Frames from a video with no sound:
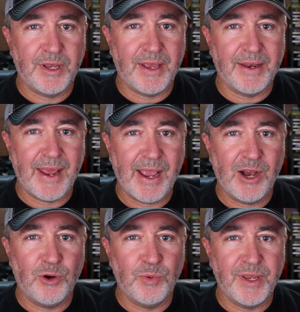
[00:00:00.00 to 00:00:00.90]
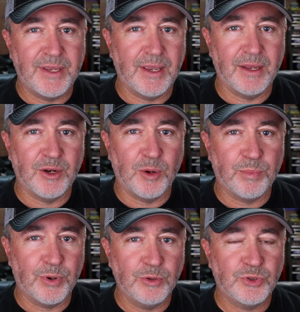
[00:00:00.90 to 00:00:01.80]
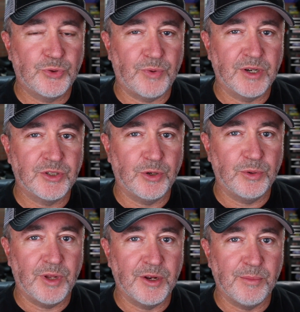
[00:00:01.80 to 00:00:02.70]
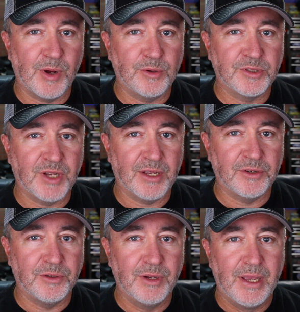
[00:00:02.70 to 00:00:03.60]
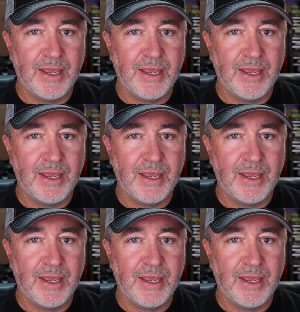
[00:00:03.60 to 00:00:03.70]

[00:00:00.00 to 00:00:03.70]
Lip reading: and how we can approach threshold on a motorcycle